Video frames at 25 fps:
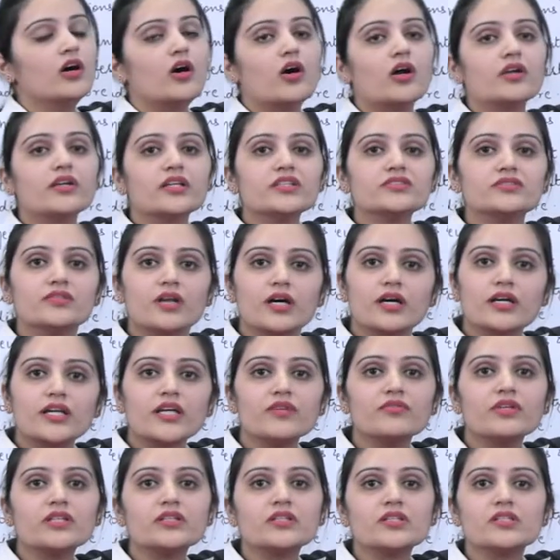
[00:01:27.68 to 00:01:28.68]
or
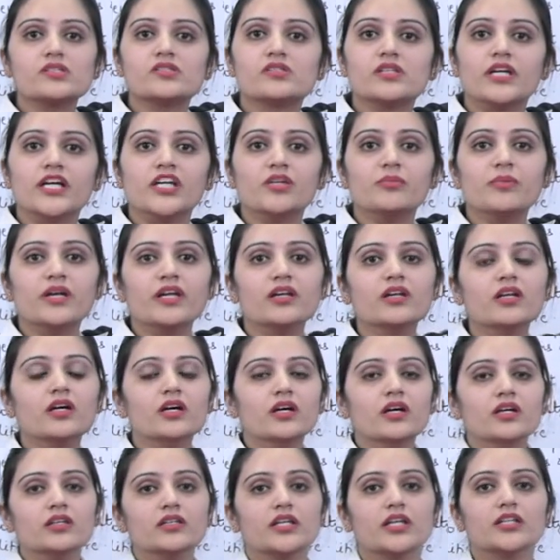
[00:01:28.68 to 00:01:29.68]
disagree with the statement,
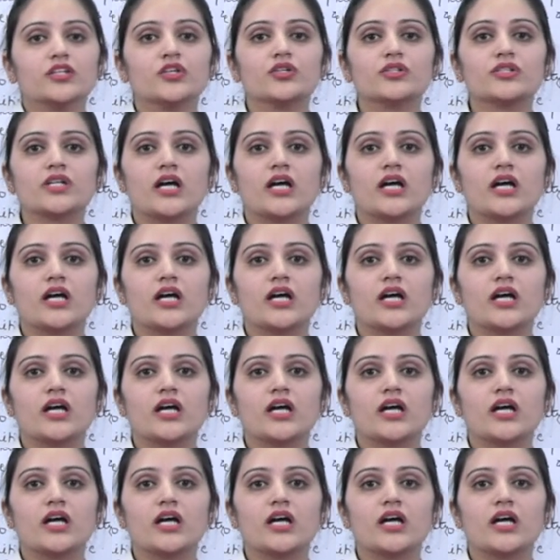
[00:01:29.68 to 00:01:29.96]
then your